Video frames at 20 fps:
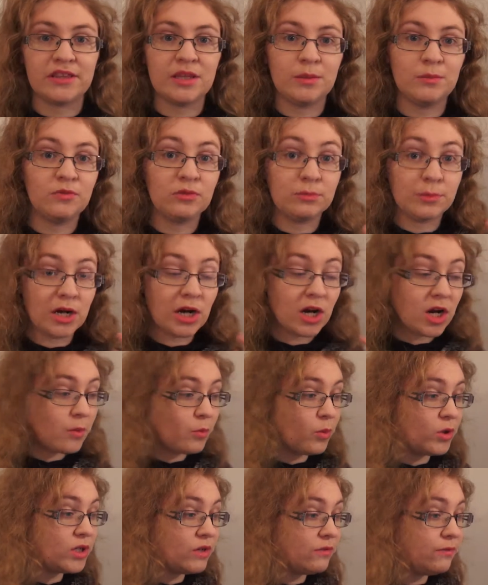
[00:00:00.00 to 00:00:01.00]
them from a LARP
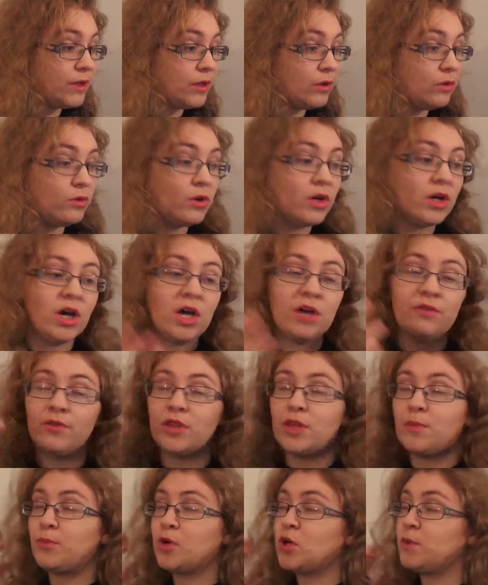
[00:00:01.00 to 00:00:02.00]
point of view for
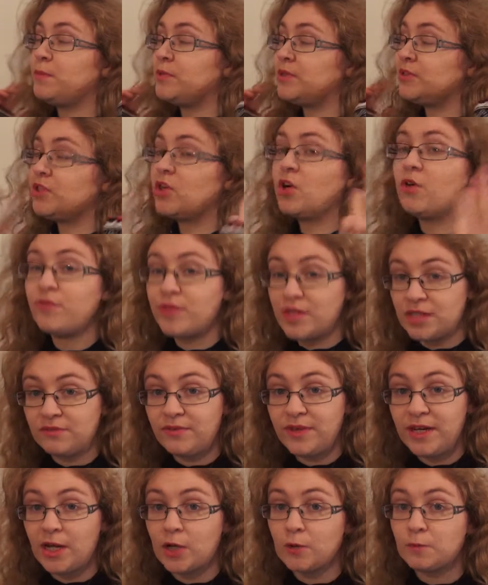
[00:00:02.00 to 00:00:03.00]
the purpose of this
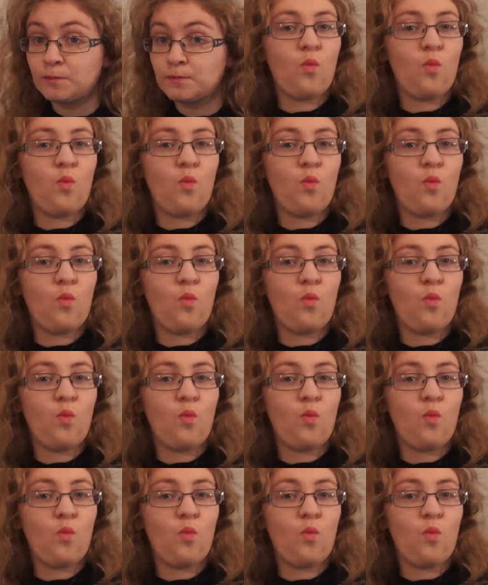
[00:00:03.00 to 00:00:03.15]
video.